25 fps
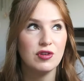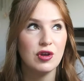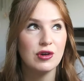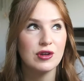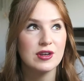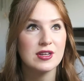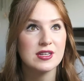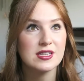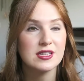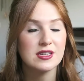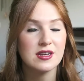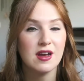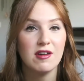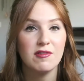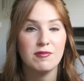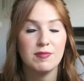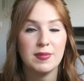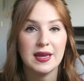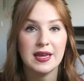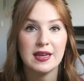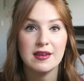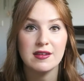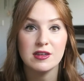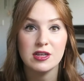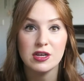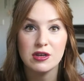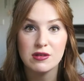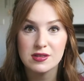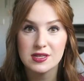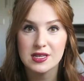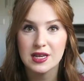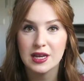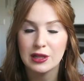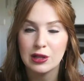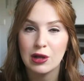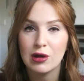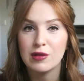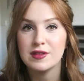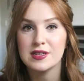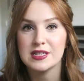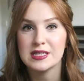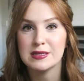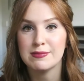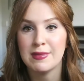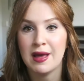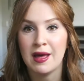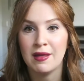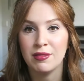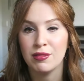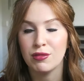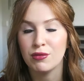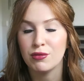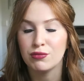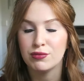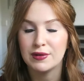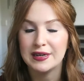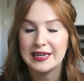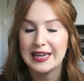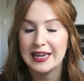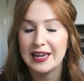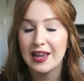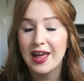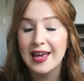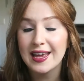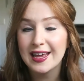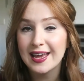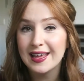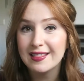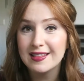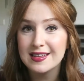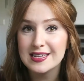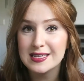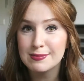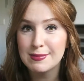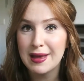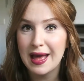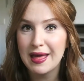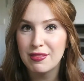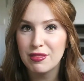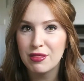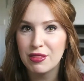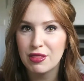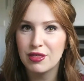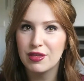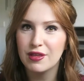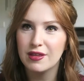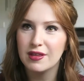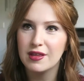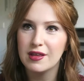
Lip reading: noticed I've been using a lot this month or really liking this month,